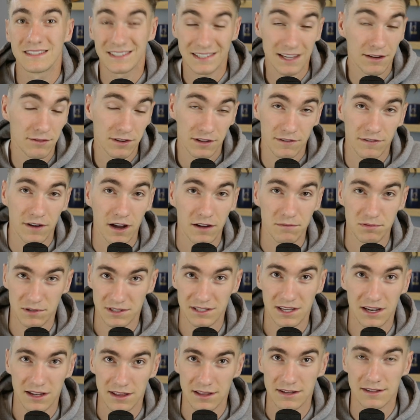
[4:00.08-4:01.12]

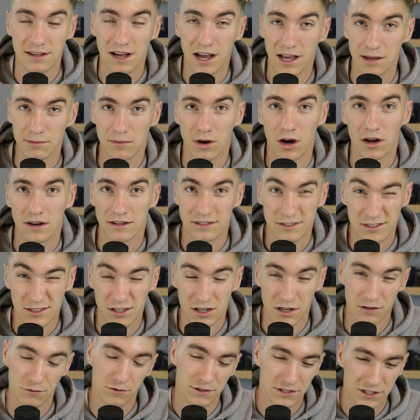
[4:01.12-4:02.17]
75% of the time on his
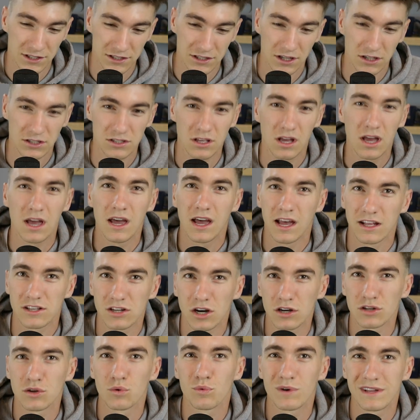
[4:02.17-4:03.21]
serve, which is just, it's
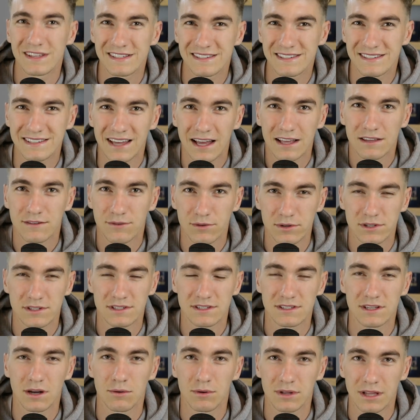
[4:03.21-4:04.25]
hard to win sets
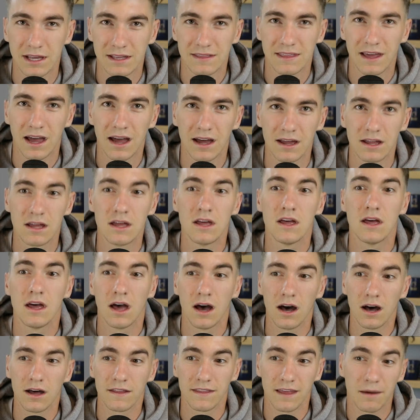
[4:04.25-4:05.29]
versus someone like that.
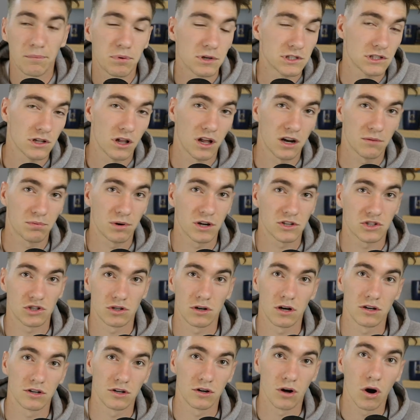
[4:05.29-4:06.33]
And that puts a lot of
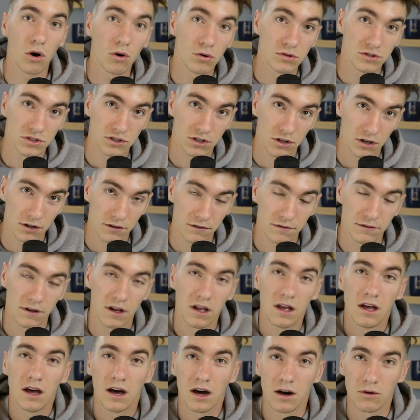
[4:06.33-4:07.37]
pressure on your own serve,
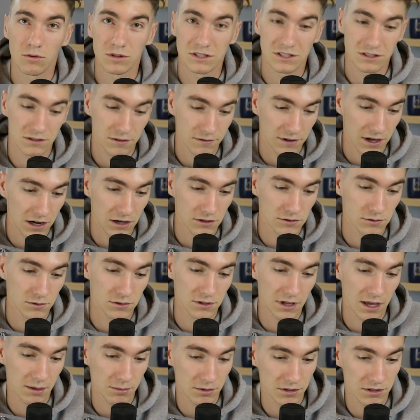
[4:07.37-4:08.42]
which Stefanos
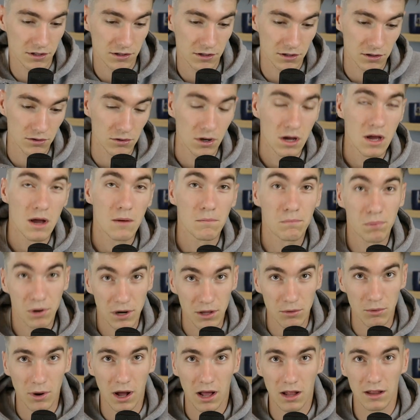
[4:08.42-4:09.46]
was able to do
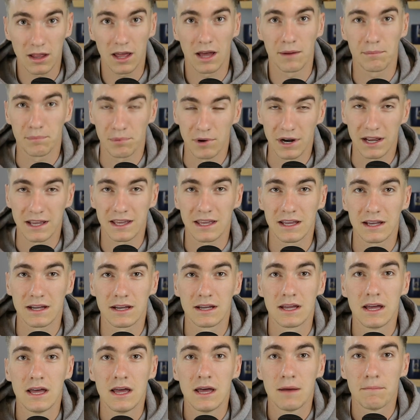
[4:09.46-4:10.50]
pretty well at breaking